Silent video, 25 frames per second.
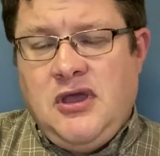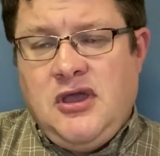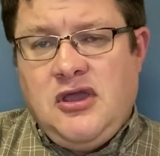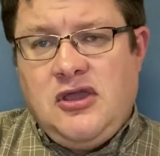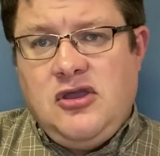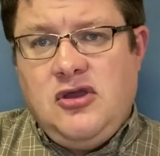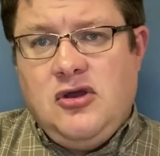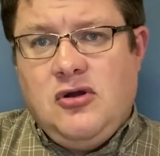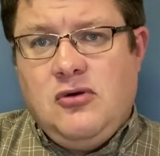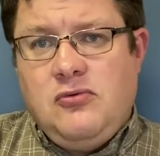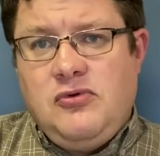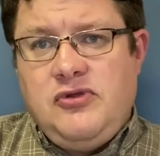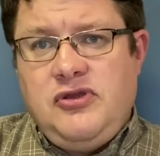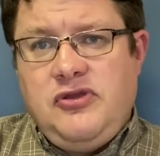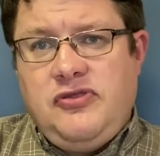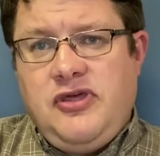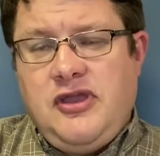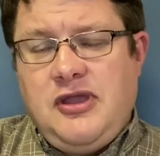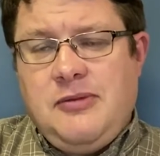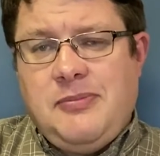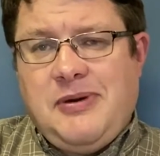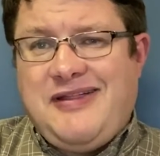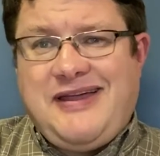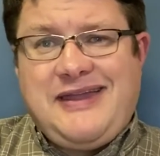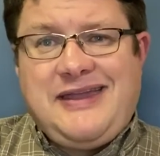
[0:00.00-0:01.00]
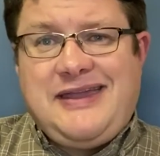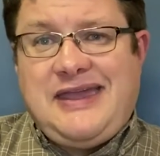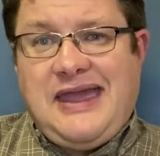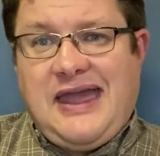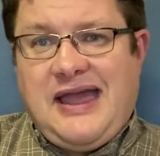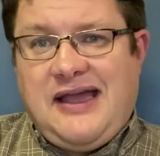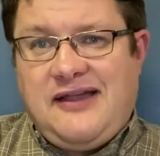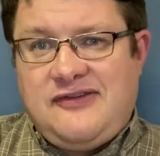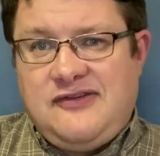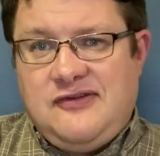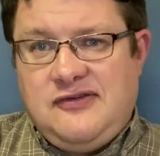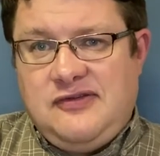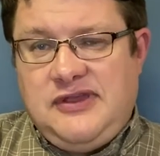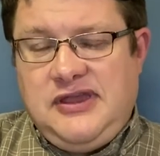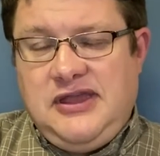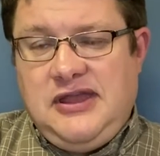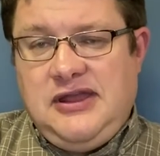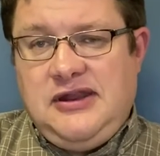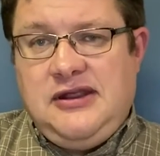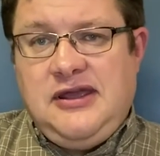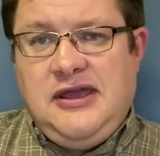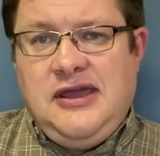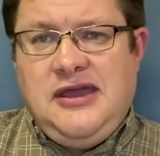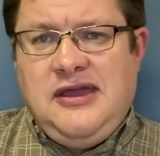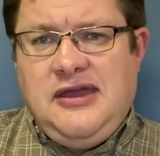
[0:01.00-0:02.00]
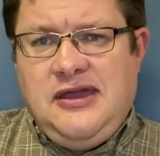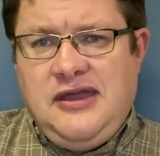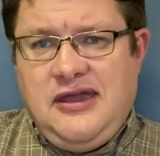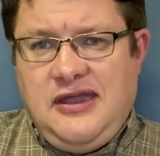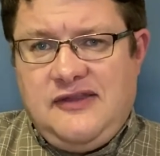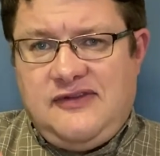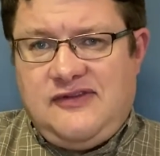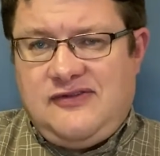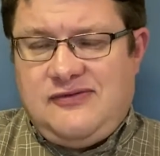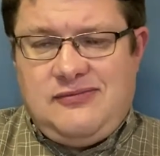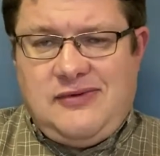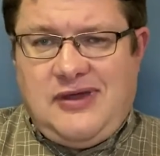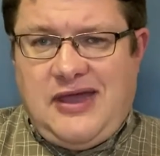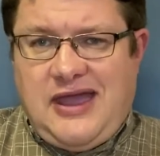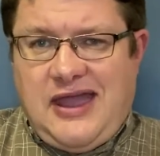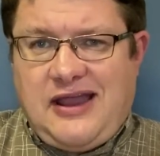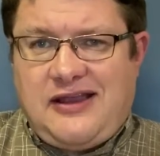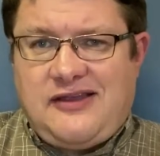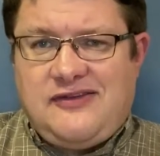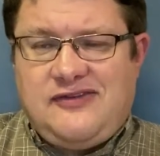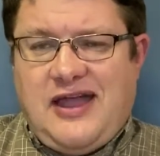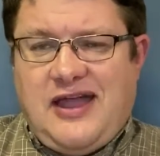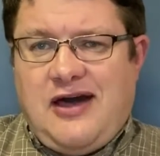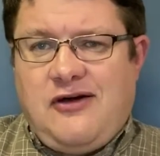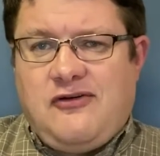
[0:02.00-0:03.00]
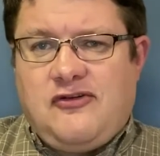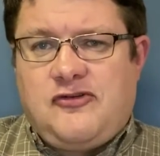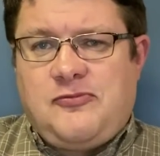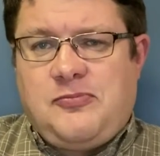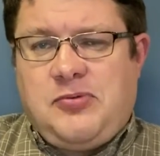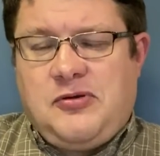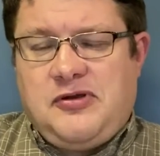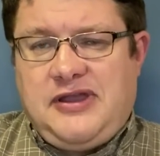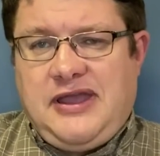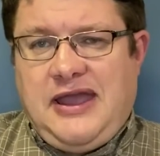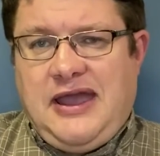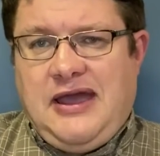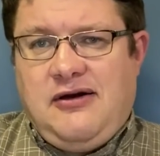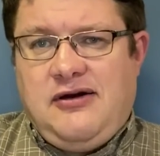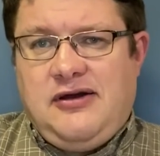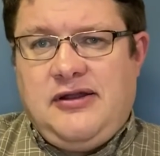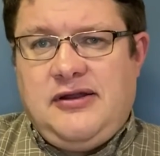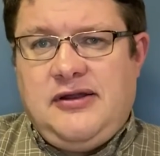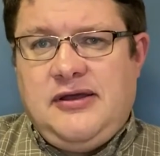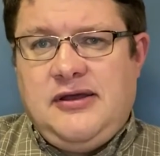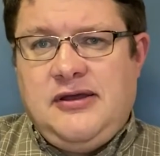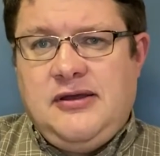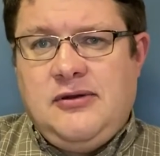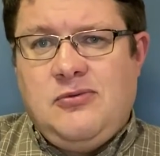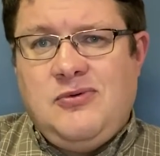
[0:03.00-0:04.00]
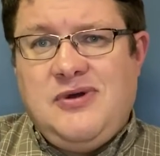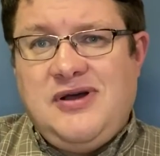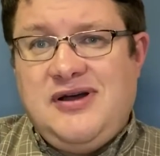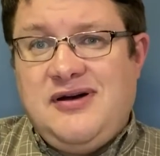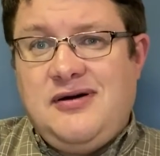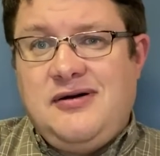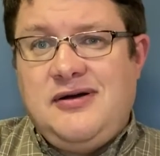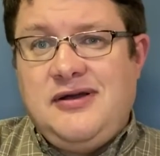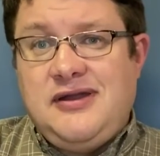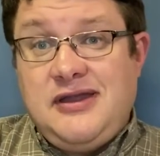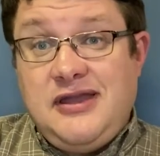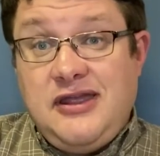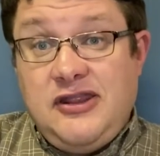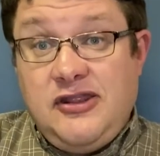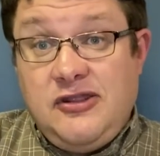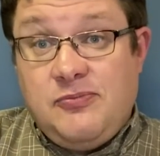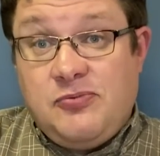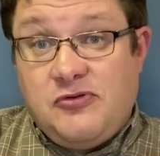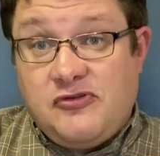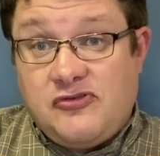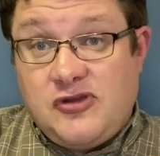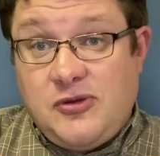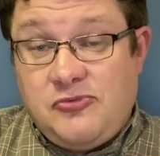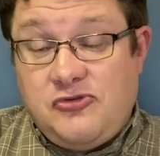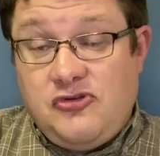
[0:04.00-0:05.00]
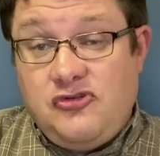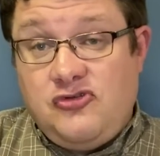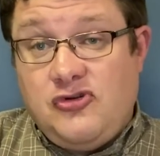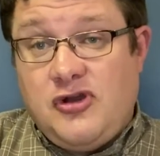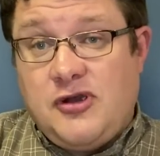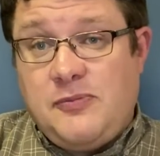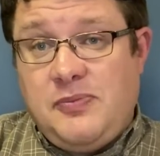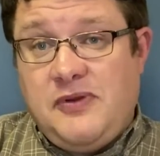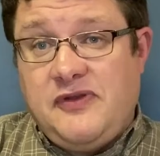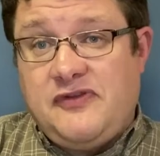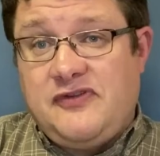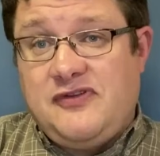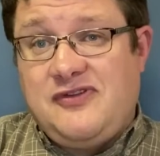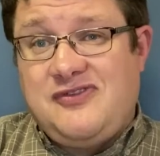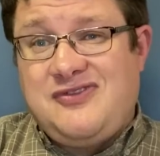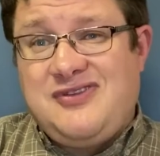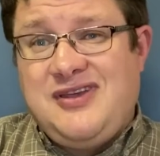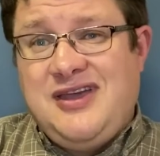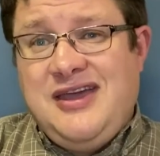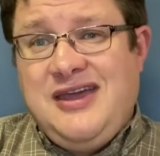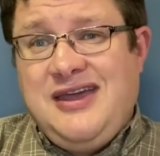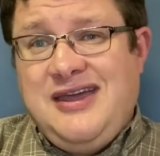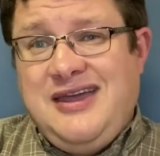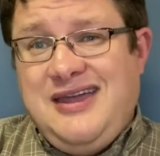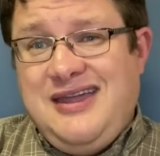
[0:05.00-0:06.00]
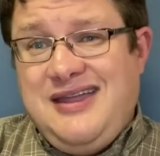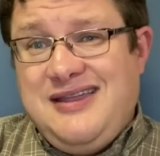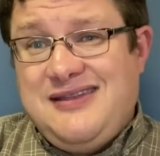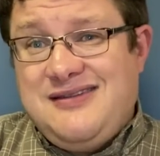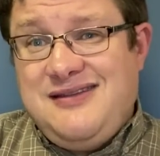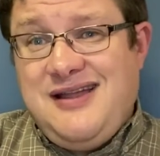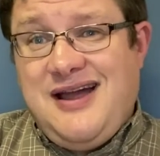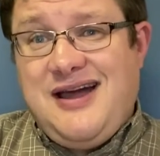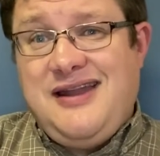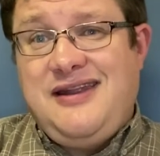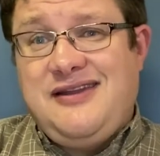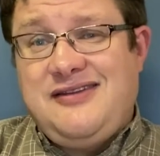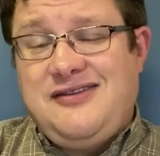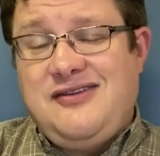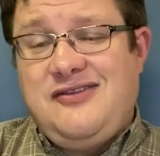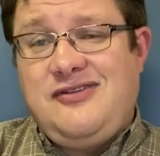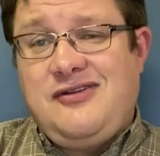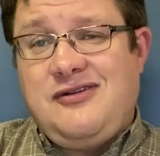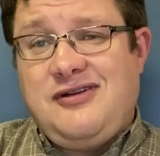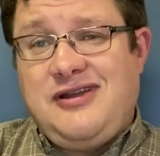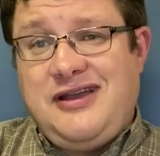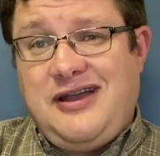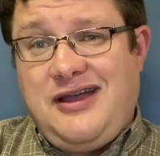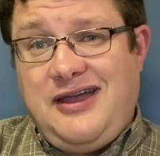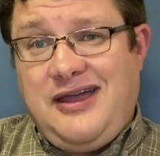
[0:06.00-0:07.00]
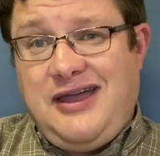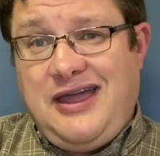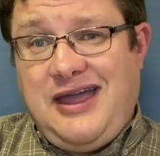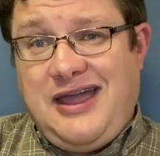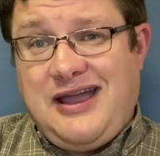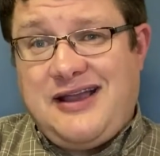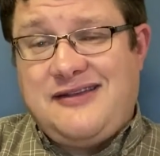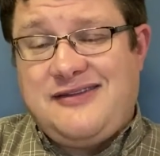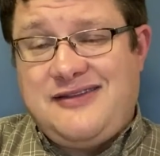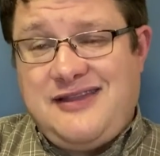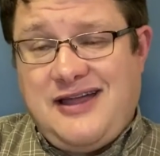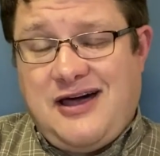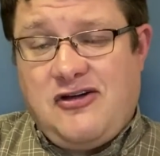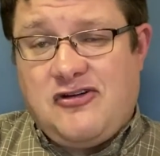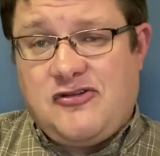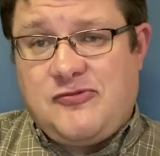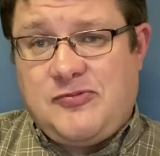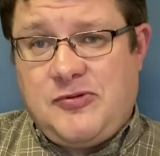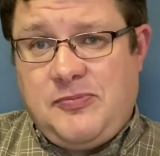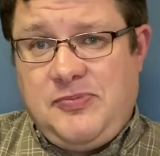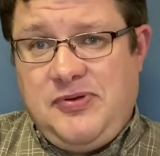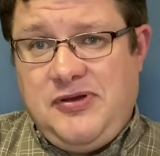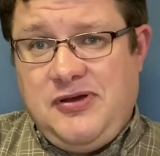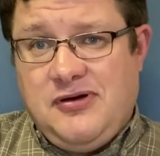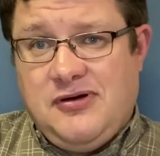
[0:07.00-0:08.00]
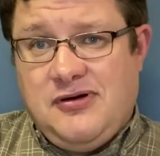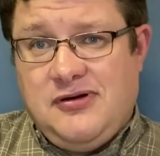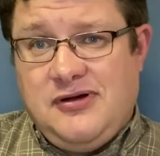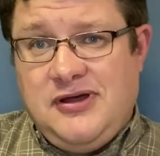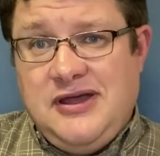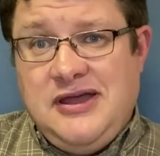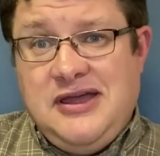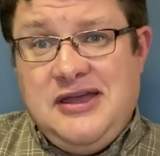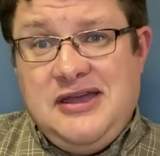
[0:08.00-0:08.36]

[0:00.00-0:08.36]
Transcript: You know, when you think about like gasoline, it's X dollars per gallon. Well, in the prescription drug business, it's not necessarily X dollars per pill.